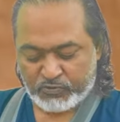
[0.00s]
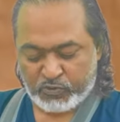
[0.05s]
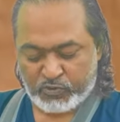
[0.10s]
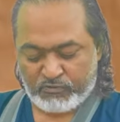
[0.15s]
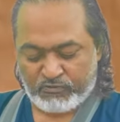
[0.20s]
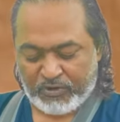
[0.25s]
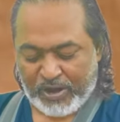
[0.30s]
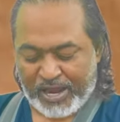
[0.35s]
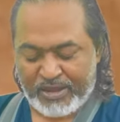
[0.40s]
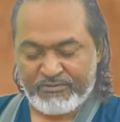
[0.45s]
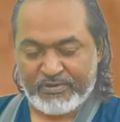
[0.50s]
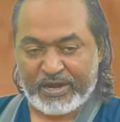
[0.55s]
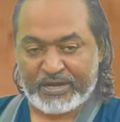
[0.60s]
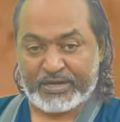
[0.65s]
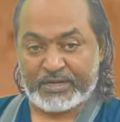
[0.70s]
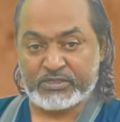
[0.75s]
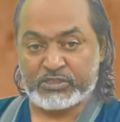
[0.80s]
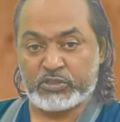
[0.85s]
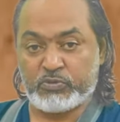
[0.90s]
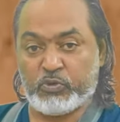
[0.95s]
bone, 5
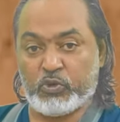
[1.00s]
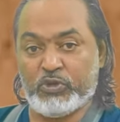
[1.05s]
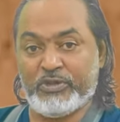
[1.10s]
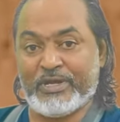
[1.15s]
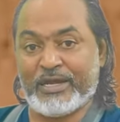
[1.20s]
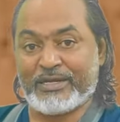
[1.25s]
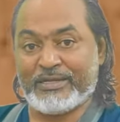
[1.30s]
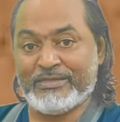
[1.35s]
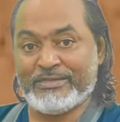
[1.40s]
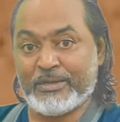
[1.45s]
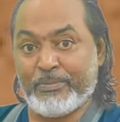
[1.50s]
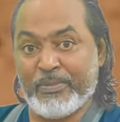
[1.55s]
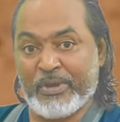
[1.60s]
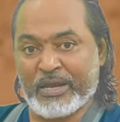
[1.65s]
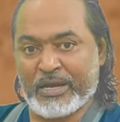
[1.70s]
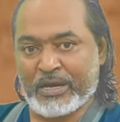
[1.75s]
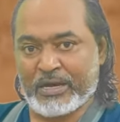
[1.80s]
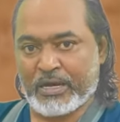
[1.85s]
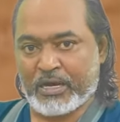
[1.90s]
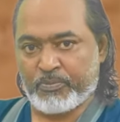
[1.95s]
attached bone, that is the
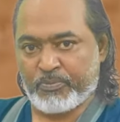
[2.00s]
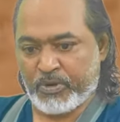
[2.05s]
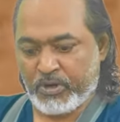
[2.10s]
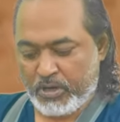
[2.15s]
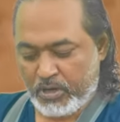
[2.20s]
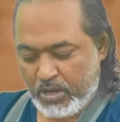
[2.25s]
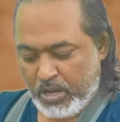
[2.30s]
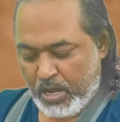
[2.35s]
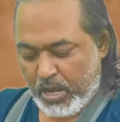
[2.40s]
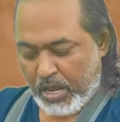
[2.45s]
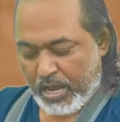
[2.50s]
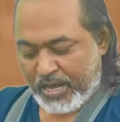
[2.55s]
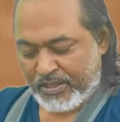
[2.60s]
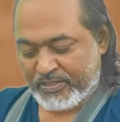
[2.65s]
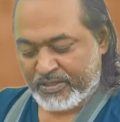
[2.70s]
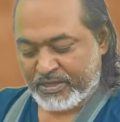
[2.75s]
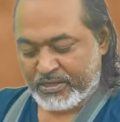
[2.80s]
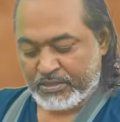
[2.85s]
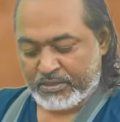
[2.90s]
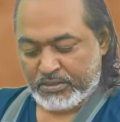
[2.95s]
metacarpal, and
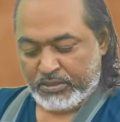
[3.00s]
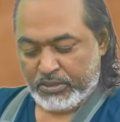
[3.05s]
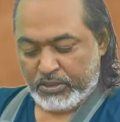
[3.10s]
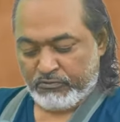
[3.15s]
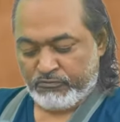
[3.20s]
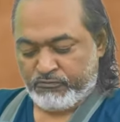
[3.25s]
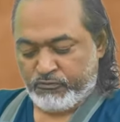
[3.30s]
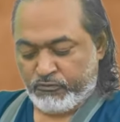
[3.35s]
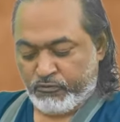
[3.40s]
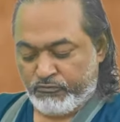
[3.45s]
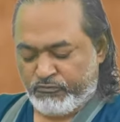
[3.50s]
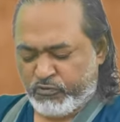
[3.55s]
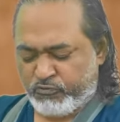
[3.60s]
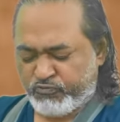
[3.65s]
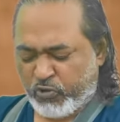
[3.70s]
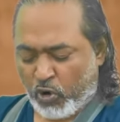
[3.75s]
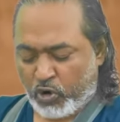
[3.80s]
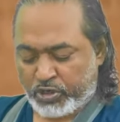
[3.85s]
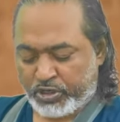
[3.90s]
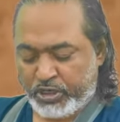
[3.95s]
then
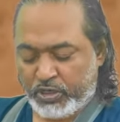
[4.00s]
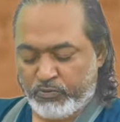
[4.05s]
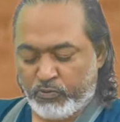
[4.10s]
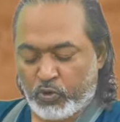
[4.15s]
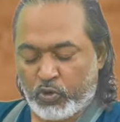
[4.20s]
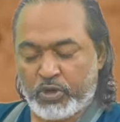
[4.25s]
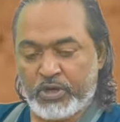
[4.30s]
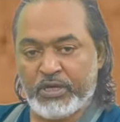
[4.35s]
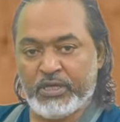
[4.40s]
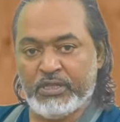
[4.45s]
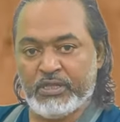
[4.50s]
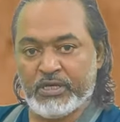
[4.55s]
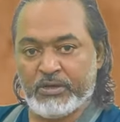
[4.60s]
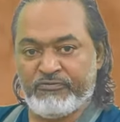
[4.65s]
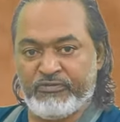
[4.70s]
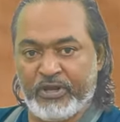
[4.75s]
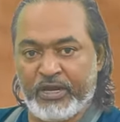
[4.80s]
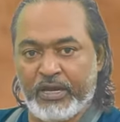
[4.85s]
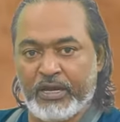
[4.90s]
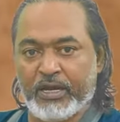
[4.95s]
14 bone in the
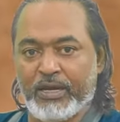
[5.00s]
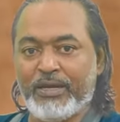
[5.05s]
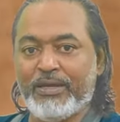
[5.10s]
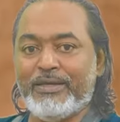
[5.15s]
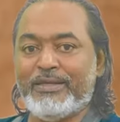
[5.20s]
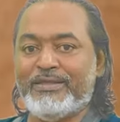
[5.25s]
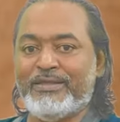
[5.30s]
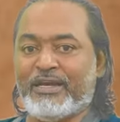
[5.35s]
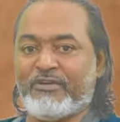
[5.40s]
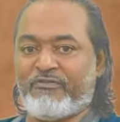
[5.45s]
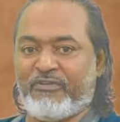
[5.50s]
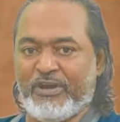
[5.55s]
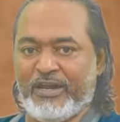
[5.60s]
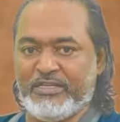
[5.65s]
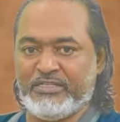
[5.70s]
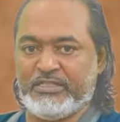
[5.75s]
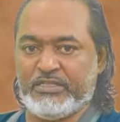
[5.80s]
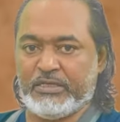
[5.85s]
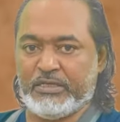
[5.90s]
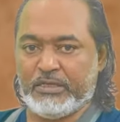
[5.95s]
finger, that
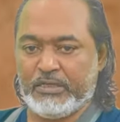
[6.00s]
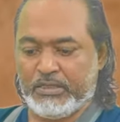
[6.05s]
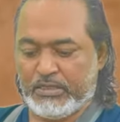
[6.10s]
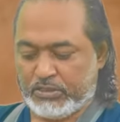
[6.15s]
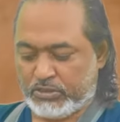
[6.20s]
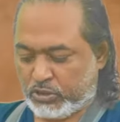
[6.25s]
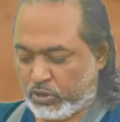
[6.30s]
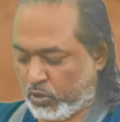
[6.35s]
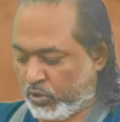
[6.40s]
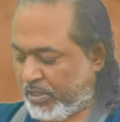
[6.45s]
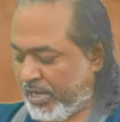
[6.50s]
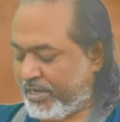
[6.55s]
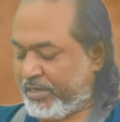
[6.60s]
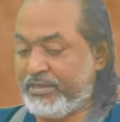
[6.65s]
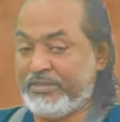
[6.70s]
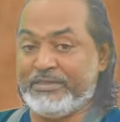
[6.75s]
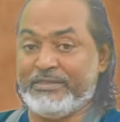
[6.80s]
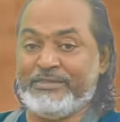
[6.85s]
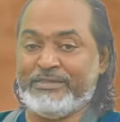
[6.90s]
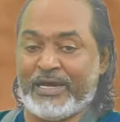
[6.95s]
phalange. So that
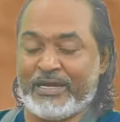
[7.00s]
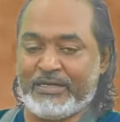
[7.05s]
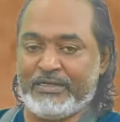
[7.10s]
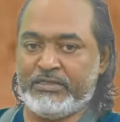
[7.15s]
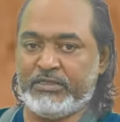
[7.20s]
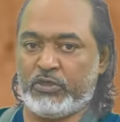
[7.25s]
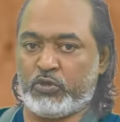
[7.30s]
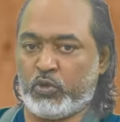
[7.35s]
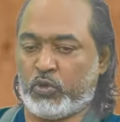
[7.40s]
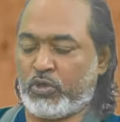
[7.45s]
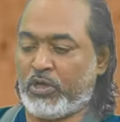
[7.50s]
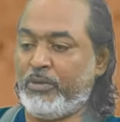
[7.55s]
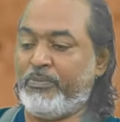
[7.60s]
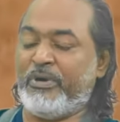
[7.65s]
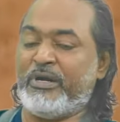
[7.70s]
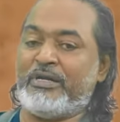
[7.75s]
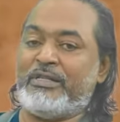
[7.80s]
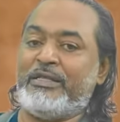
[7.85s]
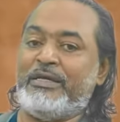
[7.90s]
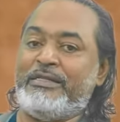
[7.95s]
is the total,
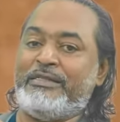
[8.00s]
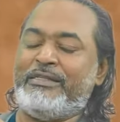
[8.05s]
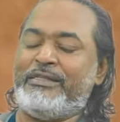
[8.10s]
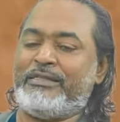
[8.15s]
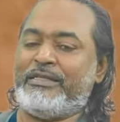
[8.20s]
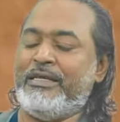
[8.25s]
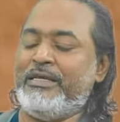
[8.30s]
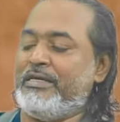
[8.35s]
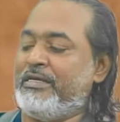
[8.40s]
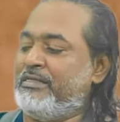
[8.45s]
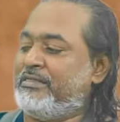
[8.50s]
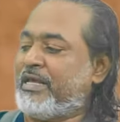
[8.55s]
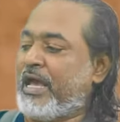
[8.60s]
but the thing is